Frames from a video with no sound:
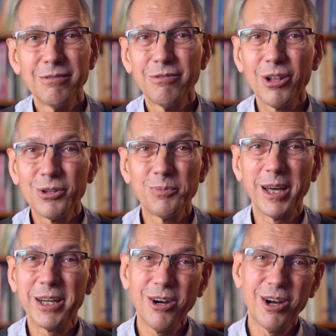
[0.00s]
followed
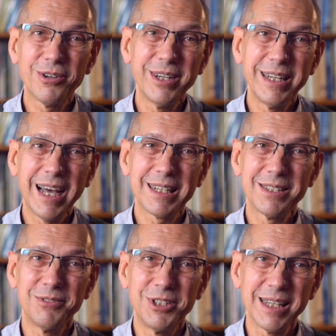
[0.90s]
by concrete acts
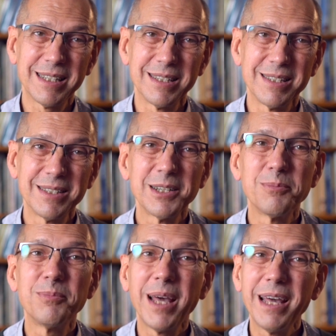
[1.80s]
of justice
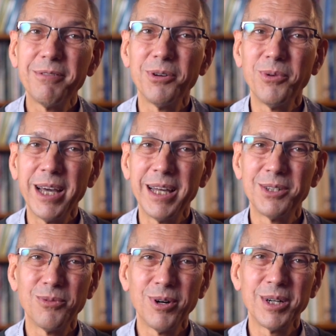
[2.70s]
that pave the way
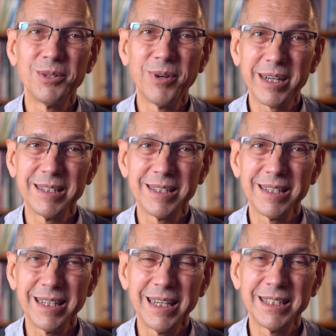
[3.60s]
toward
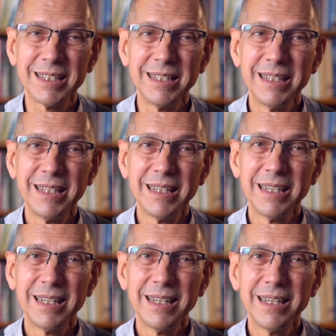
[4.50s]
reconciliation.
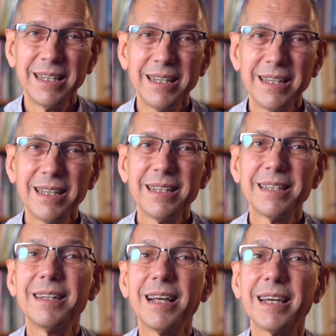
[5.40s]

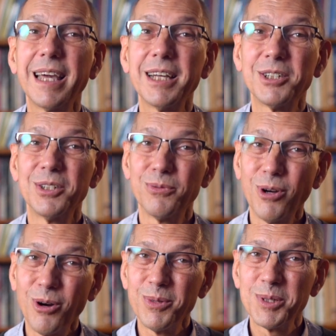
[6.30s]
The delegation to
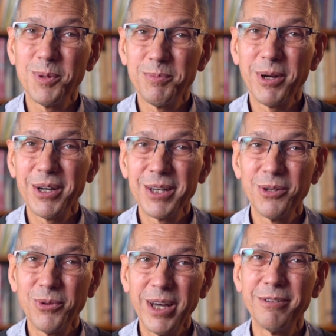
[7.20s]
Rome is preparing
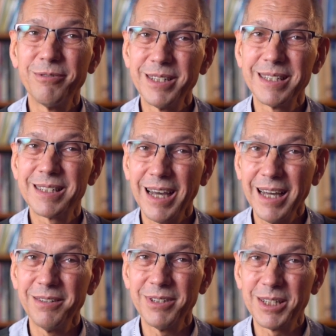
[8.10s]
the way for this
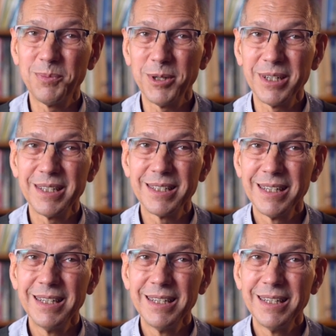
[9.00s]
kind of experience,